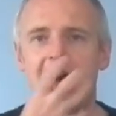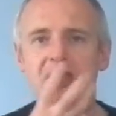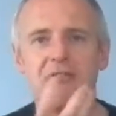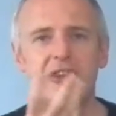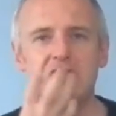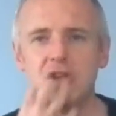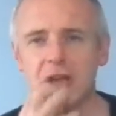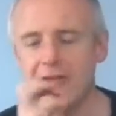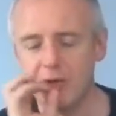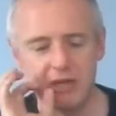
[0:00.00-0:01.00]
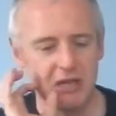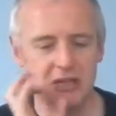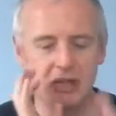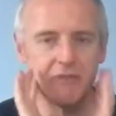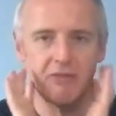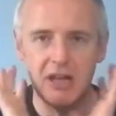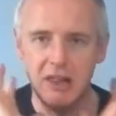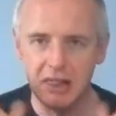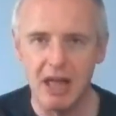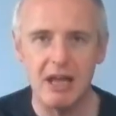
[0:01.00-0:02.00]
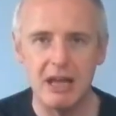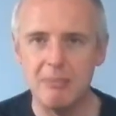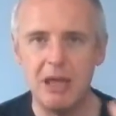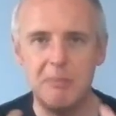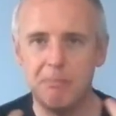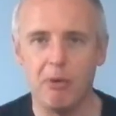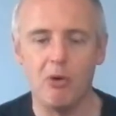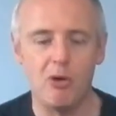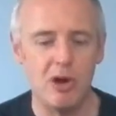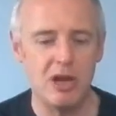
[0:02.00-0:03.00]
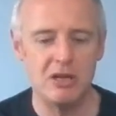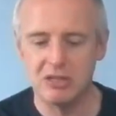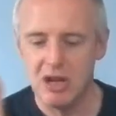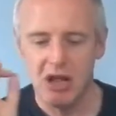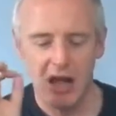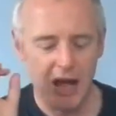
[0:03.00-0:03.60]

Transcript: And the finish you're left with is this lovely, limey, poised,